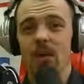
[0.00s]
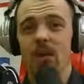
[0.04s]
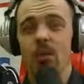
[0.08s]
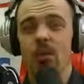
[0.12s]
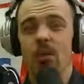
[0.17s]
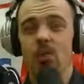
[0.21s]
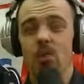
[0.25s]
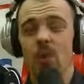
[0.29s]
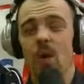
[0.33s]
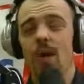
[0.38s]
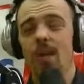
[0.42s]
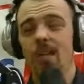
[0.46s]

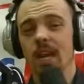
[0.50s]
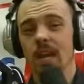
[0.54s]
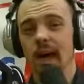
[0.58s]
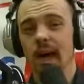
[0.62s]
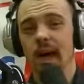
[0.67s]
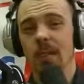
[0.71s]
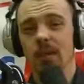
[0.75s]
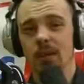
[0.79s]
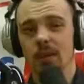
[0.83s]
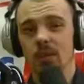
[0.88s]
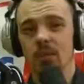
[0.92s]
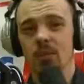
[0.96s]

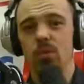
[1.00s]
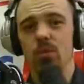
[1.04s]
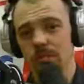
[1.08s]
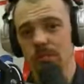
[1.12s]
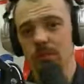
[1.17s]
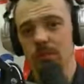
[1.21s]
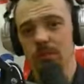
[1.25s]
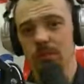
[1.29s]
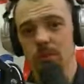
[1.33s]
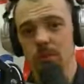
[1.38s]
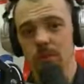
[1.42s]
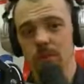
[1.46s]
SWAN-Capital
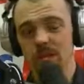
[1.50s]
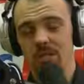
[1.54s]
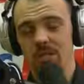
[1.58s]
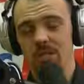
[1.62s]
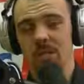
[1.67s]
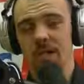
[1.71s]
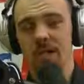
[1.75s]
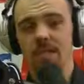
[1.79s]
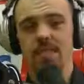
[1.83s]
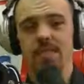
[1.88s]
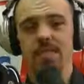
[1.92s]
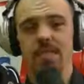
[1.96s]

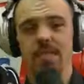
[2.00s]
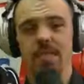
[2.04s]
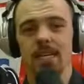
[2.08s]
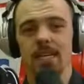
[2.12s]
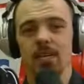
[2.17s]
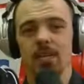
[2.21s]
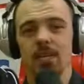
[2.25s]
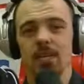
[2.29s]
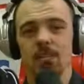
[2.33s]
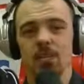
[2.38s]
specializes in.